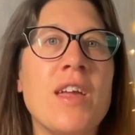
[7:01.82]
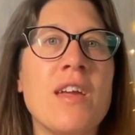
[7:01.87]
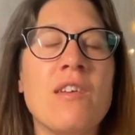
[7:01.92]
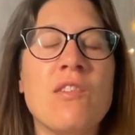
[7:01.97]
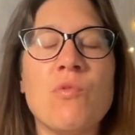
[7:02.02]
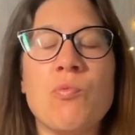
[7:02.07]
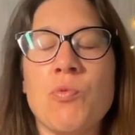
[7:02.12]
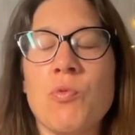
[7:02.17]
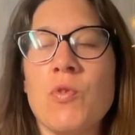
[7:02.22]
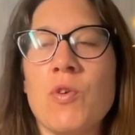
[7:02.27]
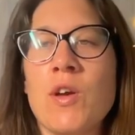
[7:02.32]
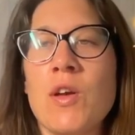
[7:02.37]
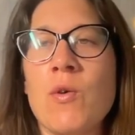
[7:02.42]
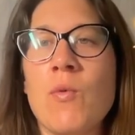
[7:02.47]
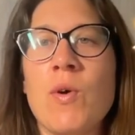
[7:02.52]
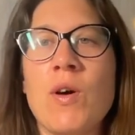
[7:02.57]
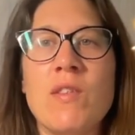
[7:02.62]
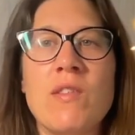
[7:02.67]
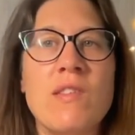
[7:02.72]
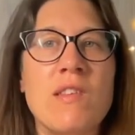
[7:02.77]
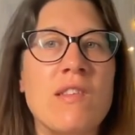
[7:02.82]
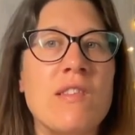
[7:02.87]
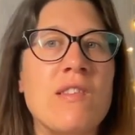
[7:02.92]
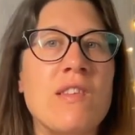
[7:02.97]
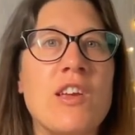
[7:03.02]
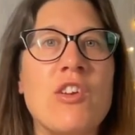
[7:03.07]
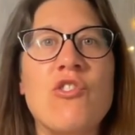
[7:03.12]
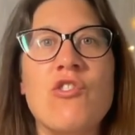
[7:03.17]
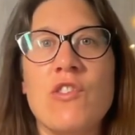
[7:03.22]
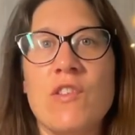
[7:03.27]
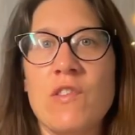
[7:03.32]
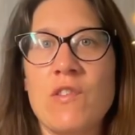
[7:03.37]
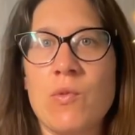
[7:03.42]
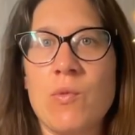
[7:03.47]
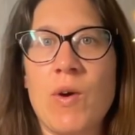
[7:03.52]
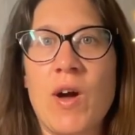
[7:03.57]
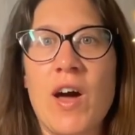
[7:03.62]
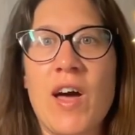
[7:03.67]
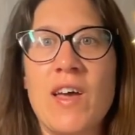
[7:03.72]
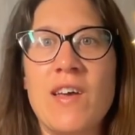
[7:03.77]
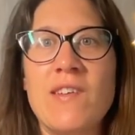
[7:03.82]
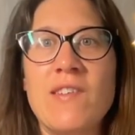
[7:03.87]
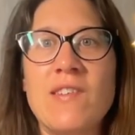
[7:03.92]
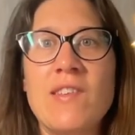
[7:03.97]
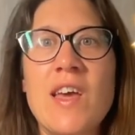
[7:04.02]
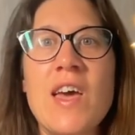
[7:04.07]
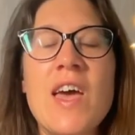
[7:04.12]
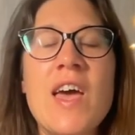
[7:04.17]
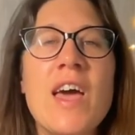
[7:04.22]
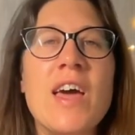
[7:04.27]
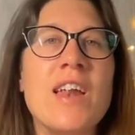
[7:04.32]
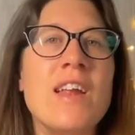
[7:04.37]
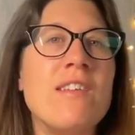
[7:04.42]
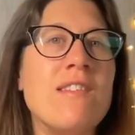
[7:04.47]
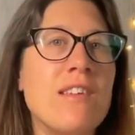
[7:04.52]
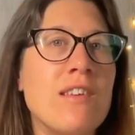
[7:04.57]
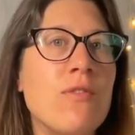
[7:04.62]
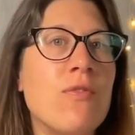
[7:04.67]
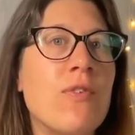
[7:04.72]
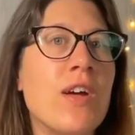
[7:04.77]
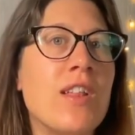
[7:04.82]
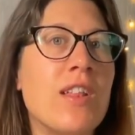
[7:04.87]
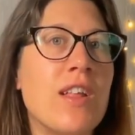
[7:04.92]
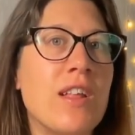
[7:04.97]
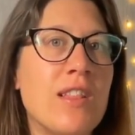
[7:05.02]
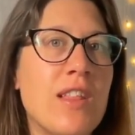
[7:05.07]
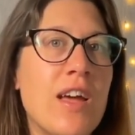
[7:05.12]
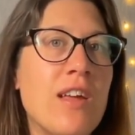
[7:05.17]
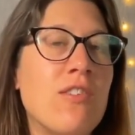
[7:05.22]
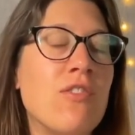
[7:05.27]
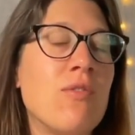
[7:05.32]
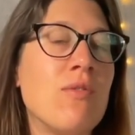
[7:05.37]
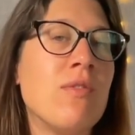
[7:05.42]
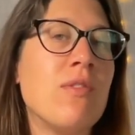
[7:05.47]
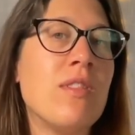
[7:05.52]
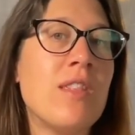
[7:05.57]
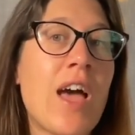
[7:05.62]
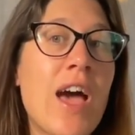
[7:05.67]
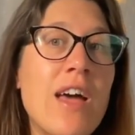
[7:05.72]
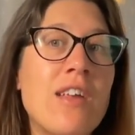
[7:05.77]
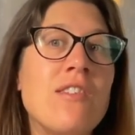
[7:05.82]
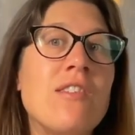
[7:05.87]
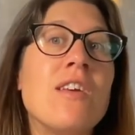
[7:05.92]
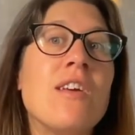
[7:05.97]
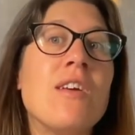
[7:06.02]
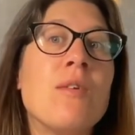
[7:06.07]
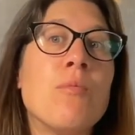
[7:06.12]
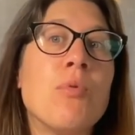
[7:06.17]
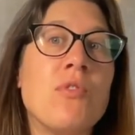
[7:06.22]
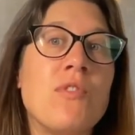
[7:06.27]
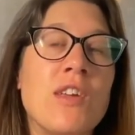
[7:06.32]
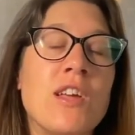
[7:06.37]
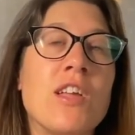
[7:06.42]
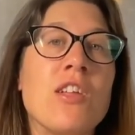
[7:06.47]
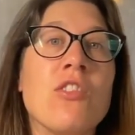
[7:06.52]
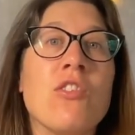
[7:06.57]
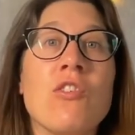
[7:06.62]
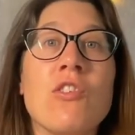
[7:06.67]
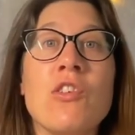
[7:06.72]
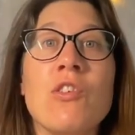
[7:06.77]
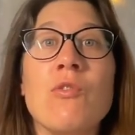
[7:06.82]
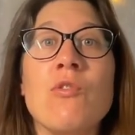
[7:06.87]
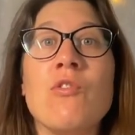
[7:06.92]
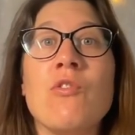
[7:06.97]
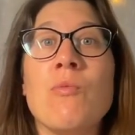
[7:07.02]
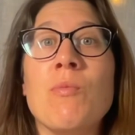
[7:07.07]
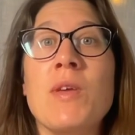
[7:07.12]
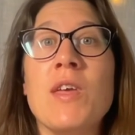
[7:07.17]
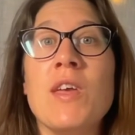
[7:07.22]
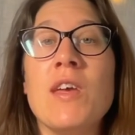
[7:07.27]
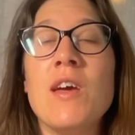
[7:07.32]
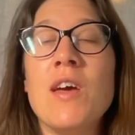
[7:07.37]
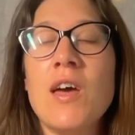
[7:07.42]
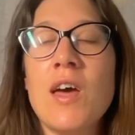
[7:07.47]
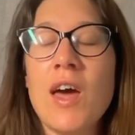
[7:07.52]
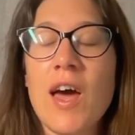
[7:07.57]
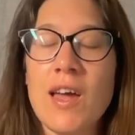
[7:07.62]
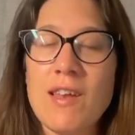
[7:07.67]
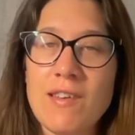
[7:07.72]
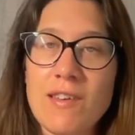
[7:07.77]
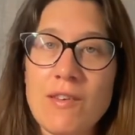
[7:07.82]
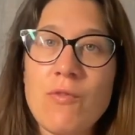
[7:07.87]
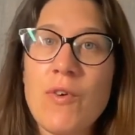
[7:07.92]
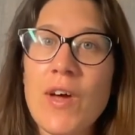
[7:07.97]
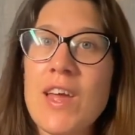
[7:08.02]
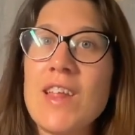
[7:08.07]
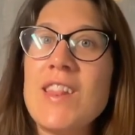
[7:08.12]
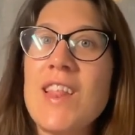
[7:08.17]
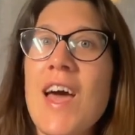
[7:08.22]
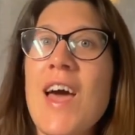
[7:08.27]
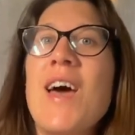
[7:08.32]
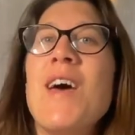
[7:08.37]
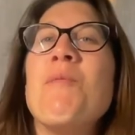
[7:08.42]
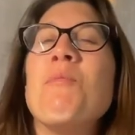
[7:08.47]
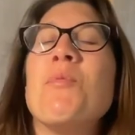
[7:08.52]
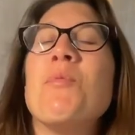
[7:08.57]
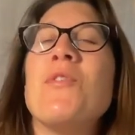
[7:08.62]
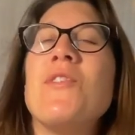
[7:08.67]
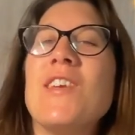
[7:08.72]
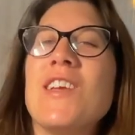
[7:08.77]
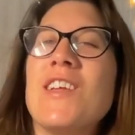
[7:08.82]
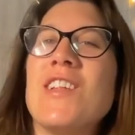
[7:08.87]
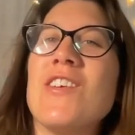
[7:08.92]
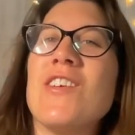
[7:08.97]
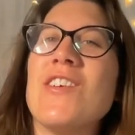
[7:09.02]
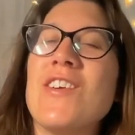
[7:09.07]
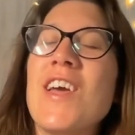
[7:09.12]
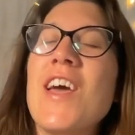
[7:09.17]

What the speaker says: exploring what sensations arise. And I did find that particular cue to be, I did find that particular